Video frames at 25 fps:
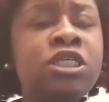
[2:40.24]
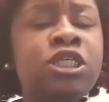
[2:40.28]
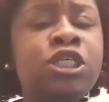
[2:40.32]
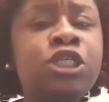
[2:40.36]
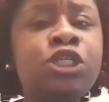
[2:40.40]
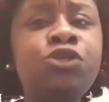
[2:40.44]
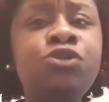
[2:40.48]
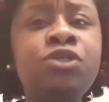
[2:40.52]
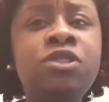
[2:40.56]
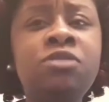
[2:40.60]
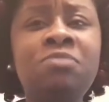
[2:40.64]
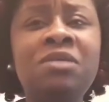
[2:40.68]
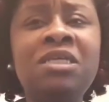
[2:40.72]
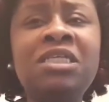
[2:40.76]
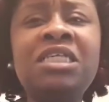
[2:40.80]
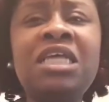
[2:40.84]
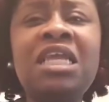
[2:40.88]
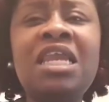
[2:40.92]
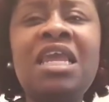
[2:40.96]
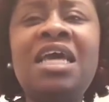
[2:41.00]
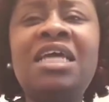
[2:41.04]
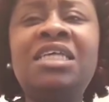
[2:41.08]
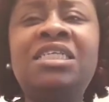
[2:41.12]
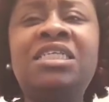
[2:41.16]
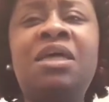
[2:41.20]
excuse me,
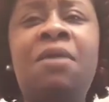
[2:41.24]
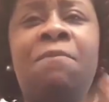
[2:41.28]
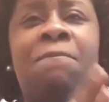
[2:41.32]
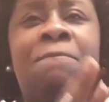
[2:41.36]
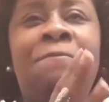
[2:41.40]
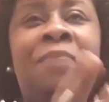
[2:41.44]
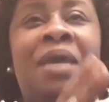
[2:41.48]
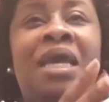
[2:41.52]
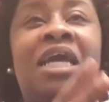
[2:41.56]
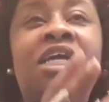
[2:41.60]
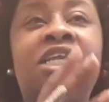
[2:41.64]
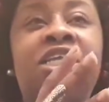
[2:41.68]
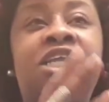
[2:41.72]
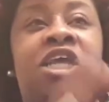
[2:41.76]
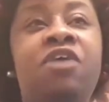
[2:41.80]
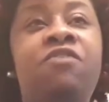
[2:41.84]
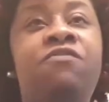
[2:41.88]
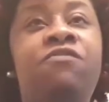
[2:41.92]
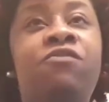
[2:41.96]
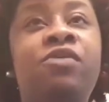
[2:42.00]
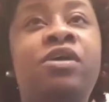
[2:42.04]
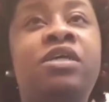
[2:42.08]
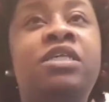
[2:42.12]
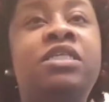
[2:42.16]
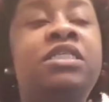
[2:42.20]
it's a big
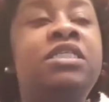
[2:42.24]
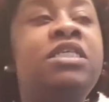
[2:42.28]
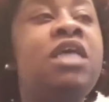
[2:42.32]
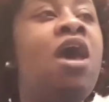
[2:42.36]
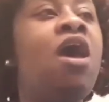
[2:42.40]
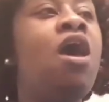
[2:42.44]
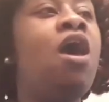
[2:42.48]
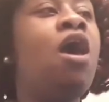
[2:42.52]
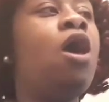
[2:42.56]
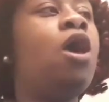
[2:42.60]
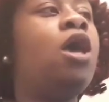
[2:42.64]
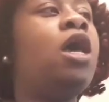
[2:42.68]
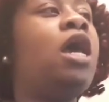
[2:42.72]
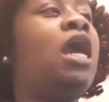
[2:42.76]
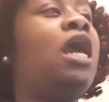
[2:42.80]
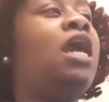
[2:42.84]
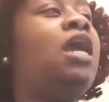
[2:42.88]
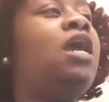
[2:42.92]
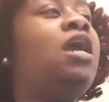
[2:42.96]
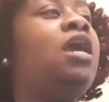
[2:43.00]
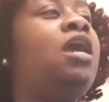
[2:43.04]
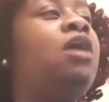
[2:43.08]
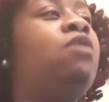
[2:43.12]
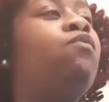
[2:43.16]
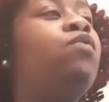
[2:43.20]
difference.
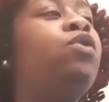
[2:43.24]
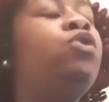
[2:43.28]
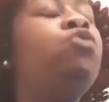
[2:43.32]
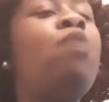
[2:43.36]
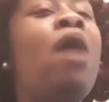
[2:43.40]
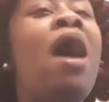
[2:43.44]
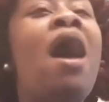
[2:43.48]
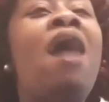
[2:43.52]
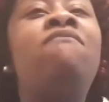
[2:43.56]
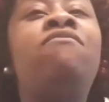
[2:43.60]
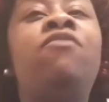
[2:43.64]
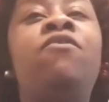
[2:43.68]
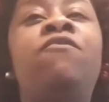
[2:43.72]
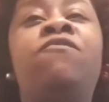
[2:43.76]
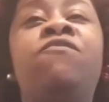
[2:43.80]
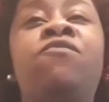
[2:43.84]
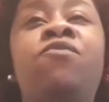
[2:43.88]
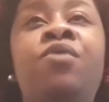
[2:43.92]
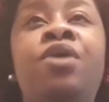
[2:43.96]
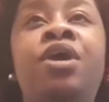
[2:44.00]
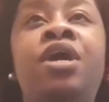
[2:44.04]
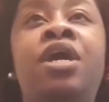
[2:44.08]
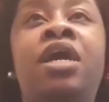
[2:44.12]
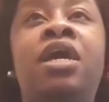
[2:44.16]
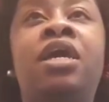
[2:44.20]
And when you have a
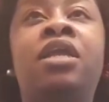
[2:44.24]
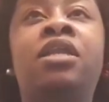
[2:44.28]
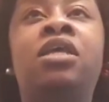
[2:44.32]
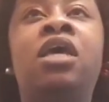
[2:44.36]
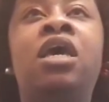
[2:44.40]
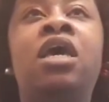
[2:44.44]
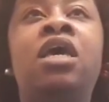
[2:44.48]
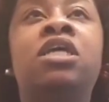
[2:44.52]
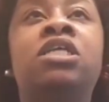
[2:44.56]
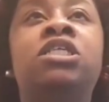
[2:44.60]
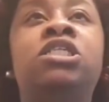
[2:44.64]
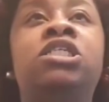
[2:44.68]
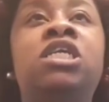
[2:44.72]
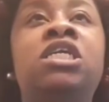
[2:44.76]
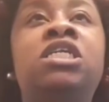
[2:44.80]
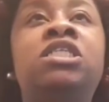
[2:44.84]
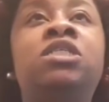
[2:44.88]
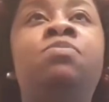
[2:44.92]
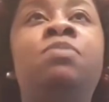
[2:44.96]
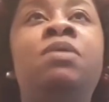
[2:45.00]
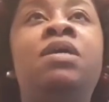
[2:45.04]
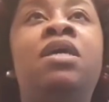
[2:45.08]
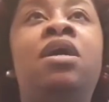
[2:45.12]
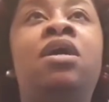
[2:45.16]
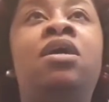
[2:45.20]
friend,
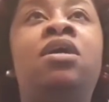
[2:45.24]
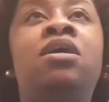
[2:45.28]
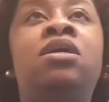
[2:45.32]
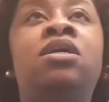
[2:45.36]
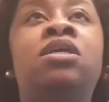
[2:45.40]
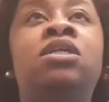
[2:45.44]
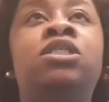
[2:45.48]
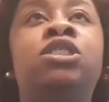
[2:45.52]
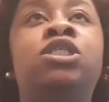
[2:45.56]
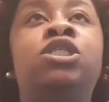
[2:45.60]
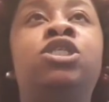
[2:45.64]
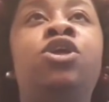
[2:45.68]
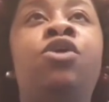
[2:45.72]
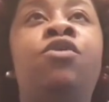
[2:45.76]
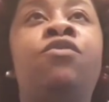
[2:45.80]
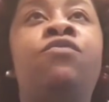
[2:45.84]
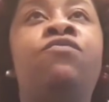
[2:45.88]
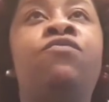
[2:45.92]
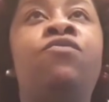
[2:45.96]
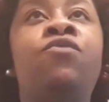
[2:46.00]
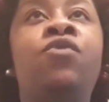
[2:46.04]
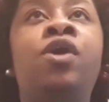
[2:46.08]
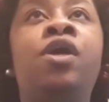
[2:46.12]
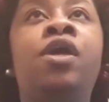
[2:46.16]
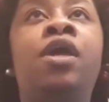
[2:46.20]
just because your
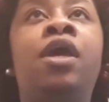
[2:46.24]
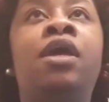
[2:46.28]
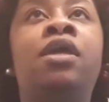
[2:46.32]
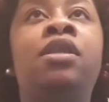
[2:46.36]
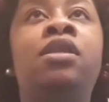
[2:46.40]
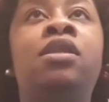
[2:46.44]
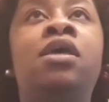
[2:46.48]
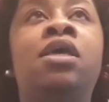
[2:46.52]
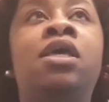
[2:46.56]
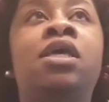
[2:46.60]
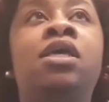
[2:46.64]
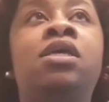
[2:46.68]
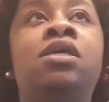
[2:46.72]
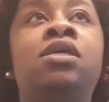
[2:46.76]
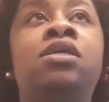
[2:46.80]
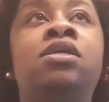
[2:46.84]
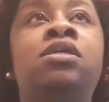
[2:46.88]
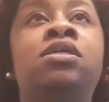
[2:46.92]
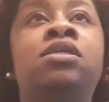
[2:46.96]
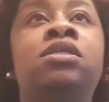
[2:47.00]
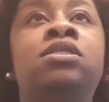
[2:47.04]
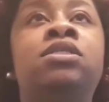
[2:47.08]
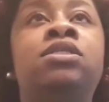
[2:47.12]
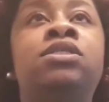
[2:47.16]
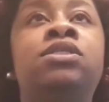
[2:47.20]
friend
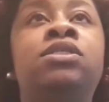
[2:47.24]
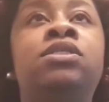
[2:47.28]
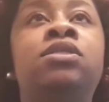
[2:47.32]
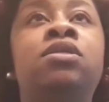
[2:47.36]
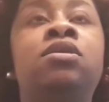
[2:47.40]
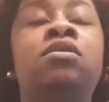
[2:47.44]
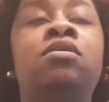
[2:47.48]
is,